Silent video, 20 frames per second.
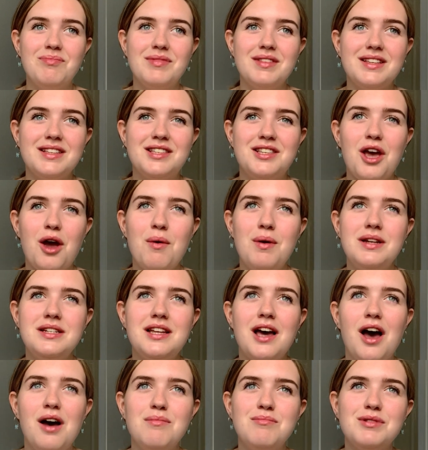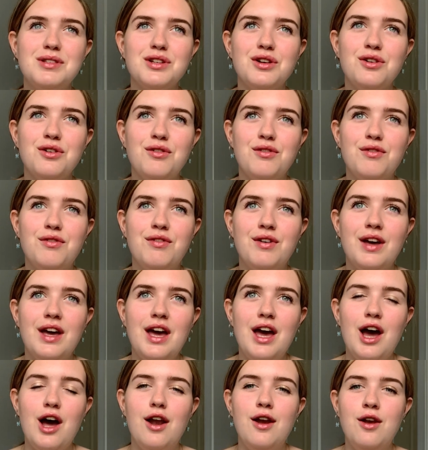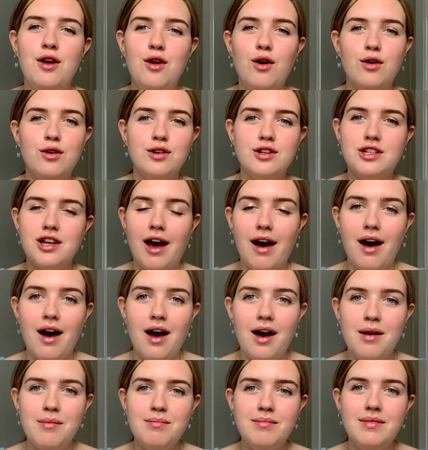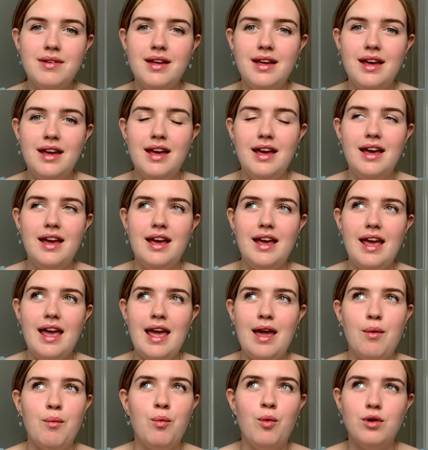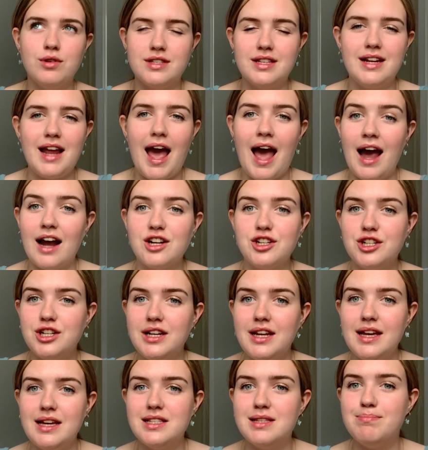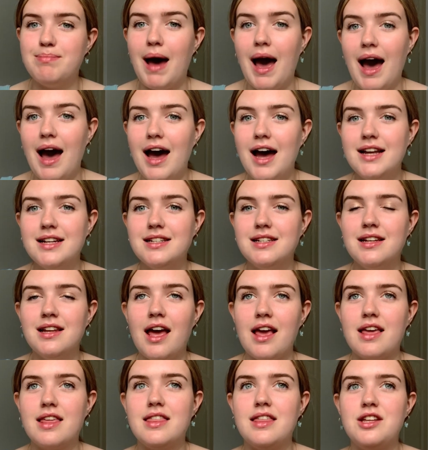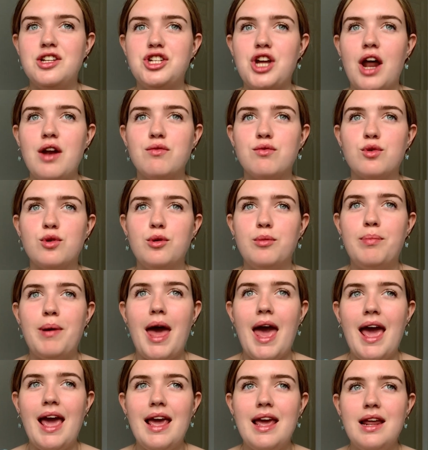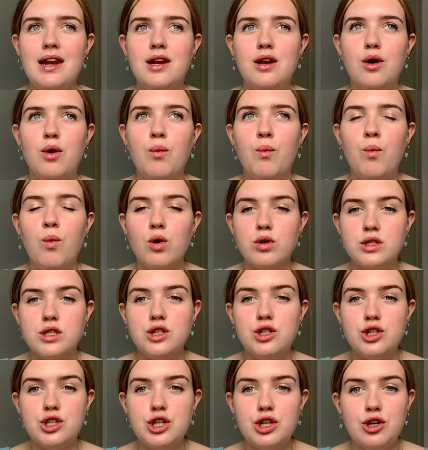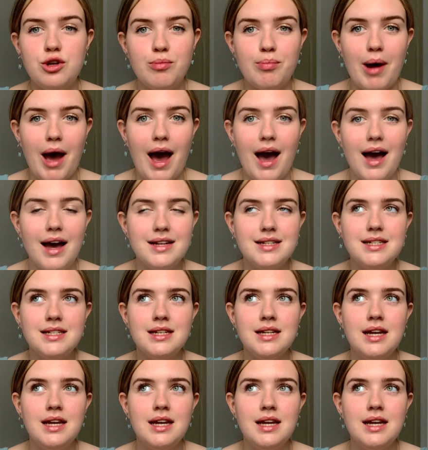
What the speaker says: So in terms of long term, it wasn't actually as bad. Like, the general pain wasn't too bad,